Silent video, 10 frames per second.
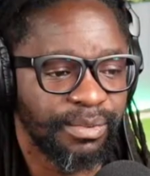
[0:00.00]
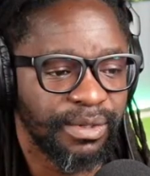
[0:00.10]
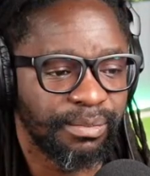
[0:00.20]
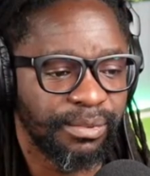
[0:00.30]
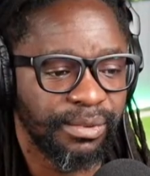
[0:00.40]

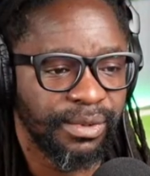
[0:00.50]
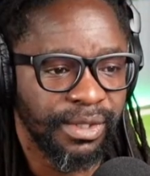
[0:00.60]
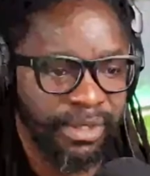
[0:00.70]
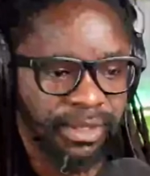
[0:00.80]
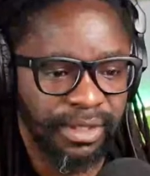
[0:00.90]
people.
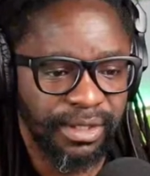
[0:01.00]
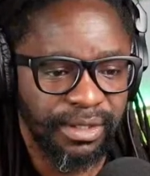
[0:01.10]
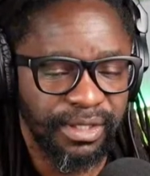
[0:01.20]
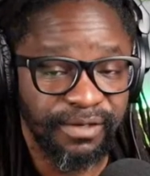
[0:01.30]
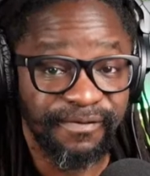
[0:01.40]

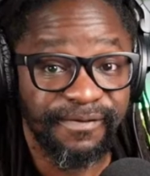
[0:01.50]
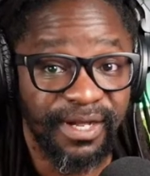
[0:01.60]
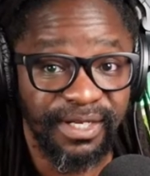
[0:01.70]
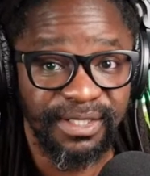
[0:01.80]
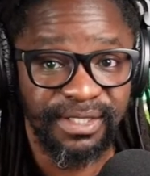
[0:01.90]
In
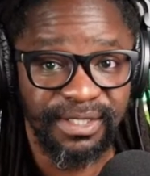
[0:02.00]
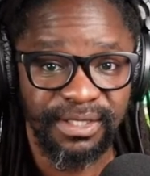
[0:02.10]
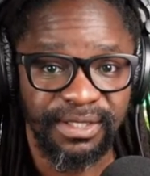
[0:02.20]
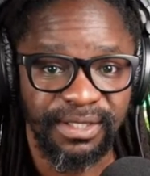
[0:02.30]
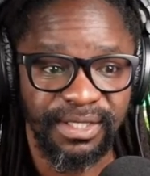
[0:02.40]
fact,
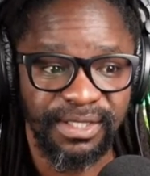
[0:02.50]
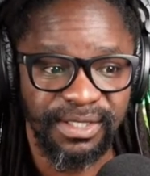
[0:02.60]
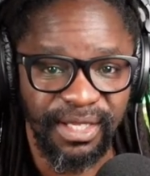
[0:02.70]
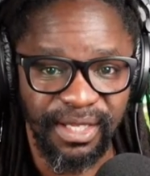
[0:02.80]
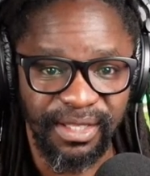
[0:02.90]

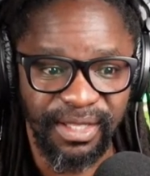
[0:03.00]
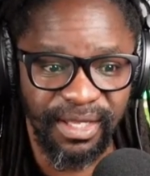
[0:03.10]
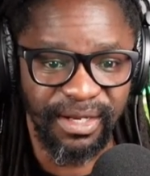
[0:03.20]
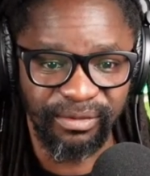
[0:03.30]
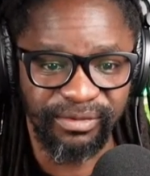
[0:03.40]
this at the
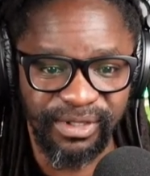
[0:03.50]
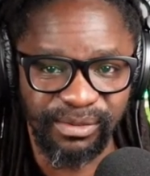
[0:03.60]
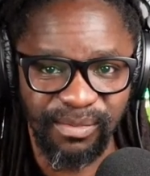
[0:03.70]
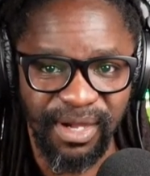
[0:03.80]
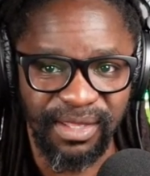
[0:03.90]
end of
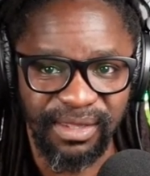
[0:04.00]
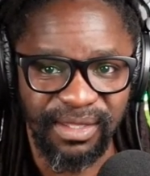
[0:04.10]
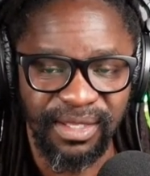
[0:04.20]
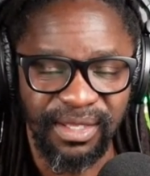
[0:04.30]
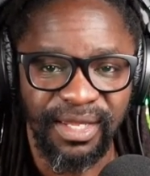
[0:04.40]
this
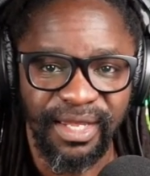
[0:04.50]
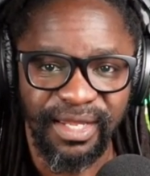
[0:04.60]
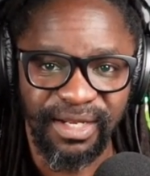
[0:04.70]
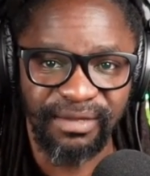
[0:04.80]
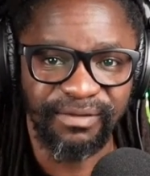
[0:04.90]
month
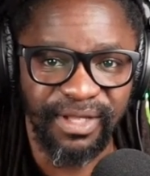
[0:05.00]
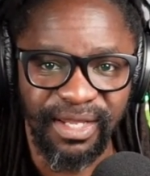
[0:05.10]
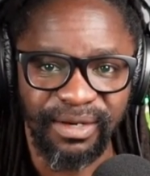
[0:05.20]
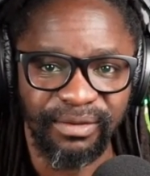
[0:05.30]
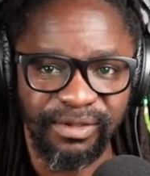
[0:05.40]
and every
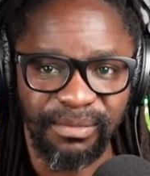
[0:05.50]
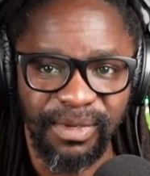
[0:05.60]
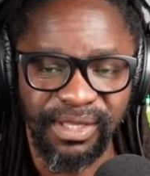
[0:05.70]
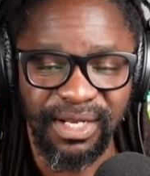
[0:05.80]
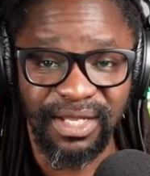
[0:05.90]
end of the
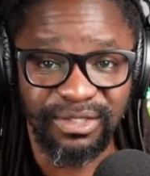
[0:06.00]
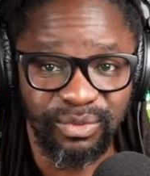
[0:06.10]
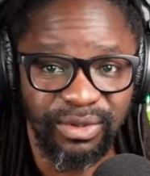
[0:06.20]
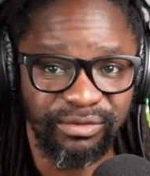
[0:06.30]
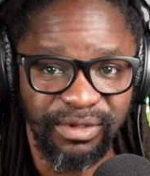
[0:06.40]
month, the last
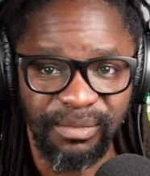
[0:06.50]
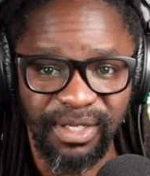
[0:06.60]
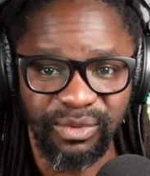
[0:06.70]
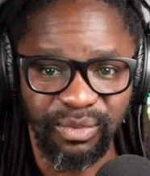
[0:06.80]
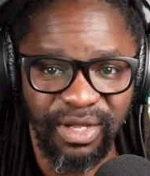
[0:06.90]
week of the
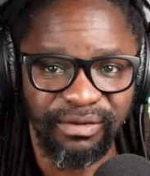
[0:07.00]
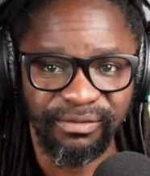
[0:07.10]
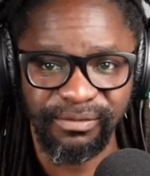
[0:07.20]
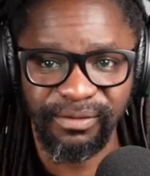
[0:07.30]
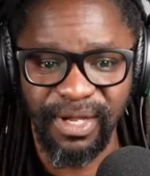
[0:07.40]
month, we
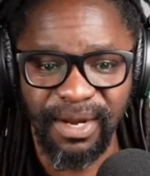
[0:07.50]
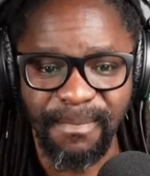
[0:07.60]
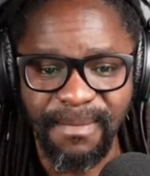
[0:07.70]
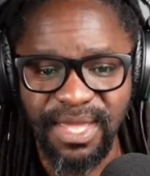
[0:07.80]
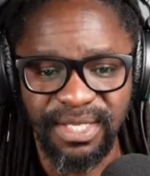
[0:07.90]
have an
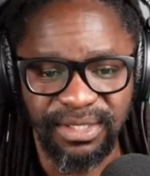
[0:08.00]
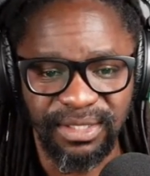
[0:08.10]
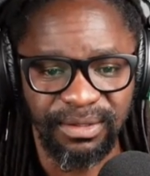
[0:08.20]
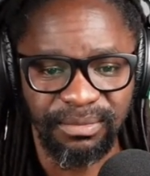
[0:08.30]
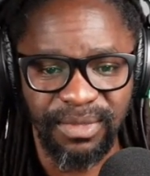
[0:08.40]

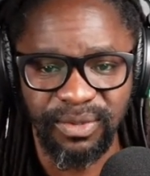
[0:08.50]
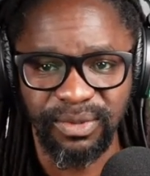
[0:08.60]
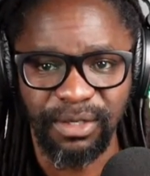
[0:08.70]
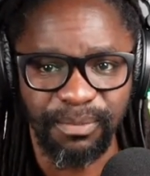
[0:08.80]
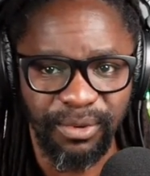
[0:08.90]
amazing
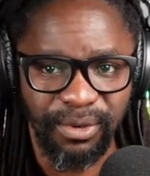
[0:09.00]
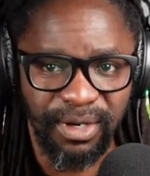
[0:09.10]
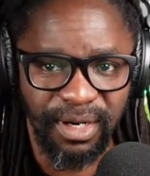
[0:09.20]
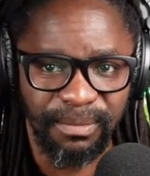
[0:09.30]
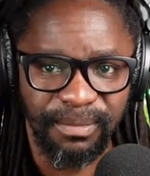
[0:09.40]
music
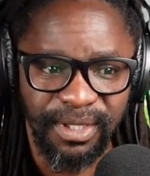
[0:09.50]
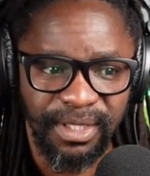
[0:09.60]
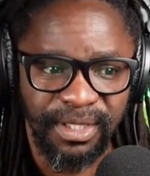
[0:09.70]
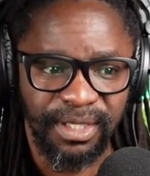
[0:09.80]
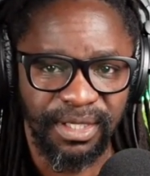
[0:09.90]
program
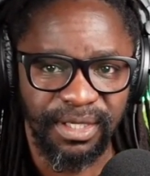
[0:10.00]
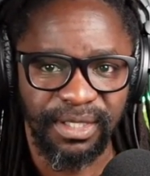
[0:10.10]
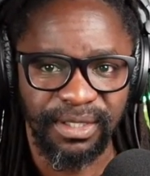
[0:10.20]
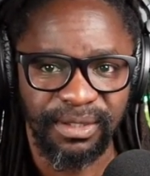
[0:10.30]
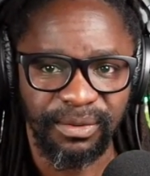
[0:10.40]

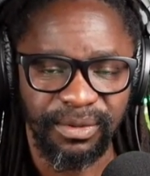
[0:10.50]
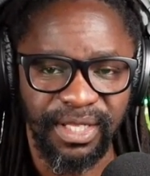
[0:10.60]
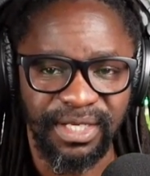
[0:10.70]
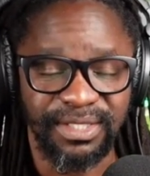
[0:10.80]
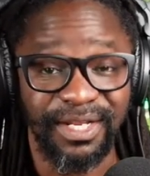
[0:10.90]

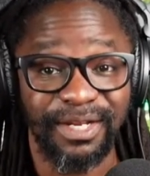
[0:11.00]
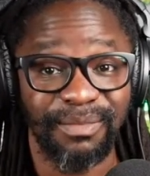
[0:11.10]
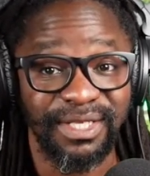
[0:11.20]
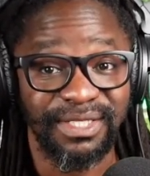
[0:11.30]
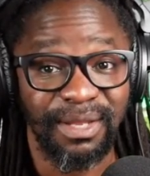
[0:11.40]
that is led
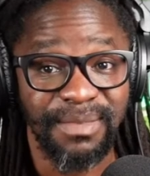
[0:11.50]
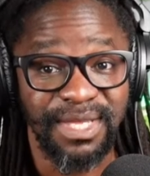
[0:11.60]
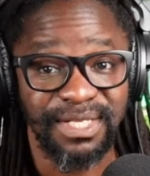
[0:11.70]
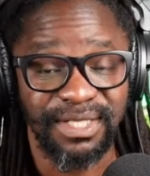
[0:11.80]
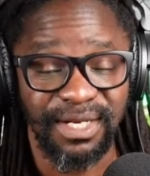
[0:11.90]
by
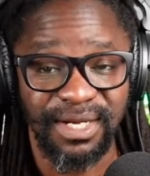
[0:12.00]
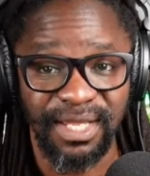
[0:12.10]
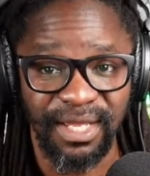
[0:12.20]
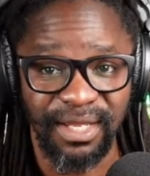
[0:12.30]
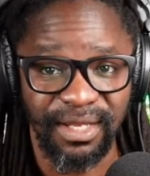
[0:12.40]
Shamir
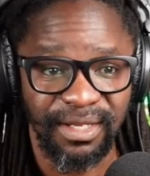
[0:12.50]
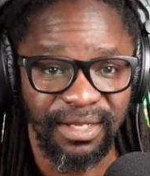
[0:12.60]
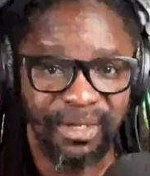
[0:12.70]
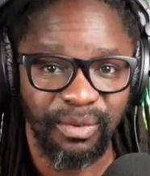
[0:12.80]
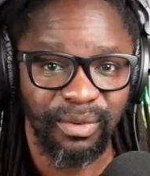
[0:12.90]
Tadea,
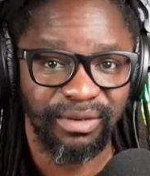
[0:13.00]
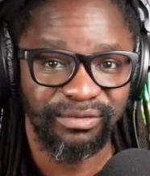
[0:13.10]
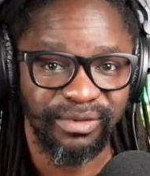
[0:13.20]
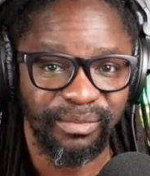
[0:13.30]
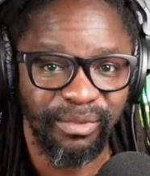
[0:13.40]
one
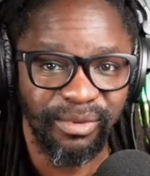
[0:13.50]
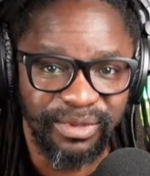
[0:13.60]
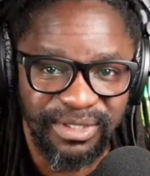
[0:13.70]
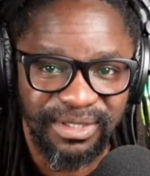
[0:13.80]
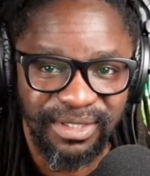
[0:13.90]
of the
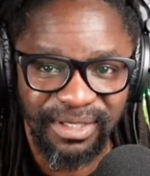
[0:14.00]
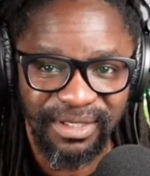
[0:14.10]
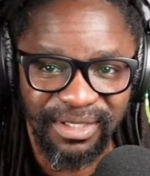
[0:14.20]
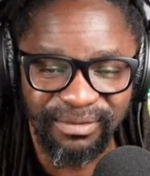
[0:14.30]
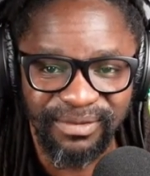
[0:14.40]
most
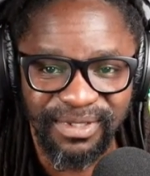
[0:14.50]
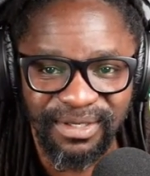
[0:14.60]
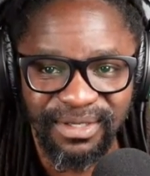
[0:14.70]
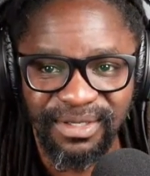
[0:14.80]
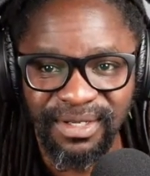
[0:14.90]

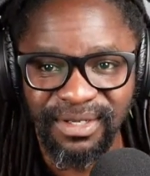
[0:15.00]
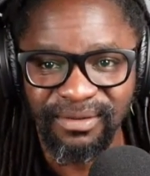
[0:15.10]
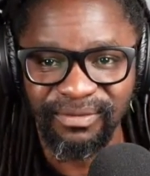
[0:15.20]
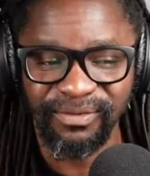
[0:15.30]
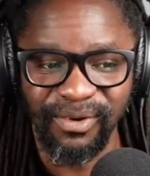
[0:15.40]
gifted
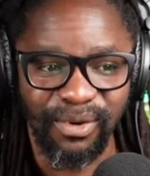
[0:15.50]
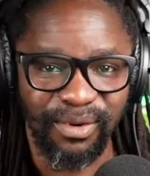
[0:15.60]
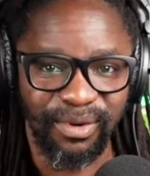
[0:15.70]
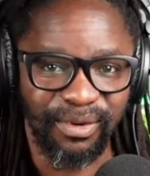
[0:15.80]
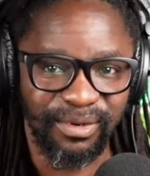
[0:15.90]

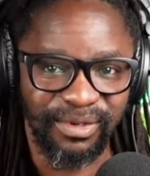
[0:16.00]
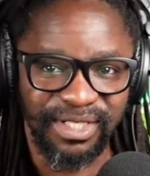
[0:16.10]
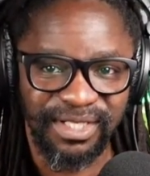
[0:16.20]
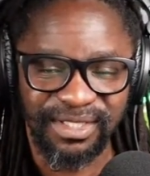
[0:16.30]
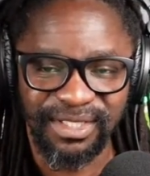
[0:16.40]
vocal coaches,